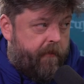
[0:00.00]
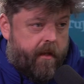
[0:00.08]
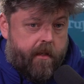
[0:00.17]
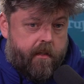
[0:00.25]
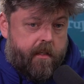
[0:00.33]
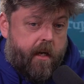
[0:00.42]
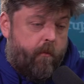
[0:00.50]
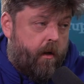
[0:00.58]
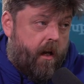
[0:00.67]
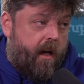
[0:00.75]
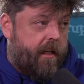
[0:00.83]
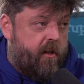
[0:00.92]
and say, well,
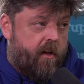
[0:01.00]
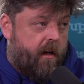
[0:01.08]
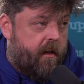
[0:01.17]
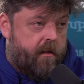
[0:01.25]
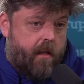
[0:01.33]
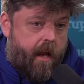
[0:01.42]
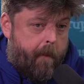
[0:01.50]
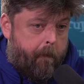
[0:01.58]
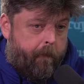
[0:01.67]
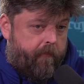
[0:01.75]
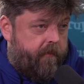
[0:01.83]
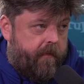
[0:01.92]
I only charge like
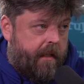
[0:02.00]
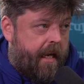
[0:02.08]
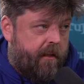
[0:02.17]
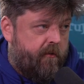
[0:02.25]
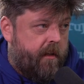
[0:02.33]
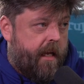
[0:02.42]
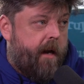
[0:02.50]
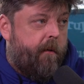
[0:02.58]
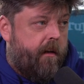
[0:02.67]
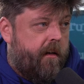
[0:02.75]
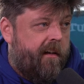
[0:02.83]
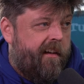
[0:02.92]
£10 an
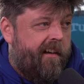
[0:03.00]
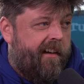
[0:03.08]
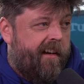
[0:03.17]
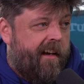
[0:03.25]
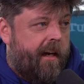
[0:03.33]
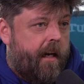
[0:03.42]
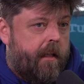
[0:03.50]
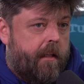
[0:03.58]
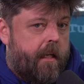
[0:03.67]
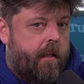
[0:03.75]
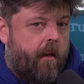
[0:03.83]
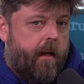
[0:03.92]
hour, and
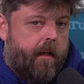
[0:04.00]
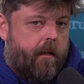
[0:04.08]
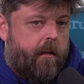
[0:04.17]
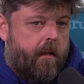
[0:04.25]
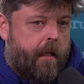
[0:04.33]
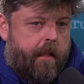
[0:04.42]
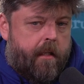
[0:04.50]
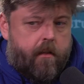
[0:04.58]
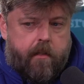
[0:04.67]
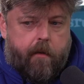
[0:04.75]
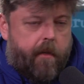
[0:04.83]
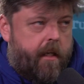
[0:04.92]
then
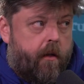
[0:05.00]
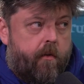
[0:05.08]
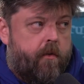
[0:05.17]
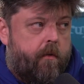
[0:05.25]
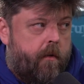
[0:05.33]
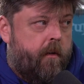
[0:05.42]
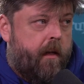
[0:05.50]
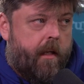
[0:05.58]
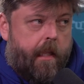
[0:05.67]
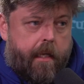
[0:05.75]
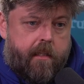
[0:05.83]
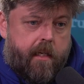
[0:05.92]
somebody goes to
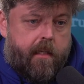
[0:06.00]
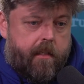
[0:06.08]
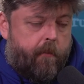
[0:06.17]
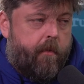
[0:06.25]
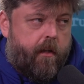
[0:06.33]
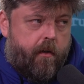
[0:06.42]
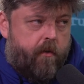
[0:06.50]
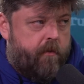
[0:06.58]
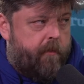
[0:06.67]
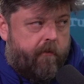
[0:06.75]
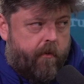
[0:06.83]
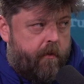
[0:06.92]
let's say somebody who's
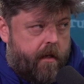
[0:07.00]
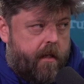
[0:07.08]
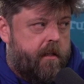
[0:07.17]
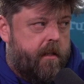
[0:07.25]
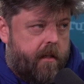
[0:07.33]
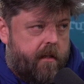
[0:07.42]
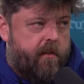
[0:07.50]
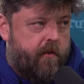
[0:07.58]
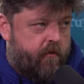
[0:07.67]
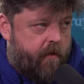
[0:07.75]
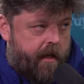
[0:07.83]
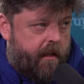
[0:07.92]
been through years and years of
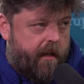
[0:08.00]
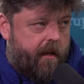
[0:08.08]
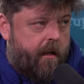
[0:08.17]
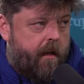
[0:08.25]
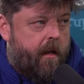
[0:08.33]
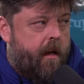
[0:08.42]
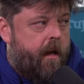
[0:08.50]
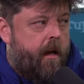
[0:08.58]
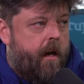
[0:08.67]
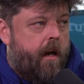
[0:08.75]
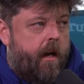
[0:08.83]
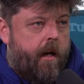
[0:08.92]
training,
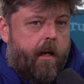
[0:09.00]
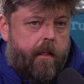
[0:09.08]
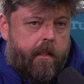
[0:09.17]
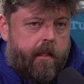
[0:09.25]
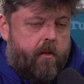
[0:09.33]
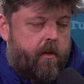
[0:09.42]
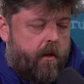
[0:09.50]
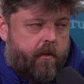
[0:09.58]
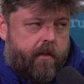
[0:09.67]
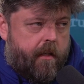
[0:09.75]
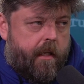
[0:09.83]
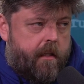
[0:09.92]
and they're
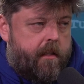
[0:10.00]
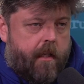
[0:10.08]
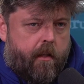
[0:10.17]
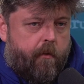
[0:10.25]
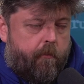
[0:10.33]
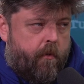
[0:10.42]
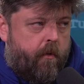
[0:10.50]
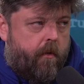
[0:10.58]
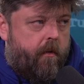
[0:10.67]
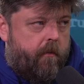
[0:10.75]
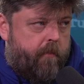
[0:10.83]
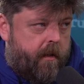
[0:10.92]
charging, let's say, a lot
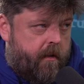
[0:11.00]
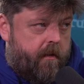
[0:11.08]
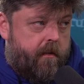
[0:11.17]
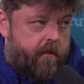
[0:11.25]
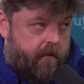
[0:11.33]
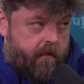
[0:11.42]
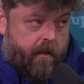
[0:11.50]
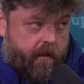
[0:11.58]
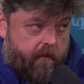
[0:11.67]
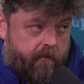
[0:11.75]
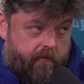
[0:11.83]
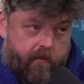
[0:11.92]
more because, you
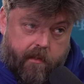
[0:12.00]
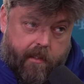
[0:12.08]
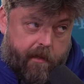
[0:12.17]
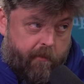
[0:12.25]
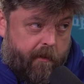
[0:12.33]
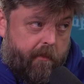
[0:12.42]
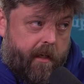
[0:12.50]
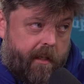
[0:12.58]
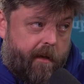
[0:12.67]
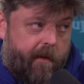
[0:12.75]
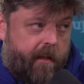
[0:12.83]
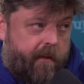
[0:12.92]
know, they probably
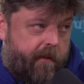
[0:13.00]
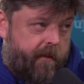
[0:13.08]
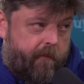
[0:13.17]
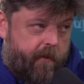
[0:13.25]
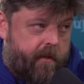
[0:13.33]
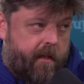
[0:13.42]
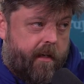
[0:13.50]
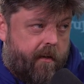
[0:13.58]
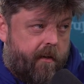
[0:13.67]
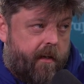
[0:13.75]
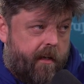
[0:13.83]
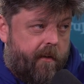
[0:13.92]
know how to do it, whereas I ain't
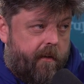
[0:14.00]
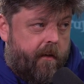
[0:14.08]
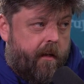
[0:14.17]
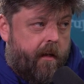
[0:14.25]
got a clue.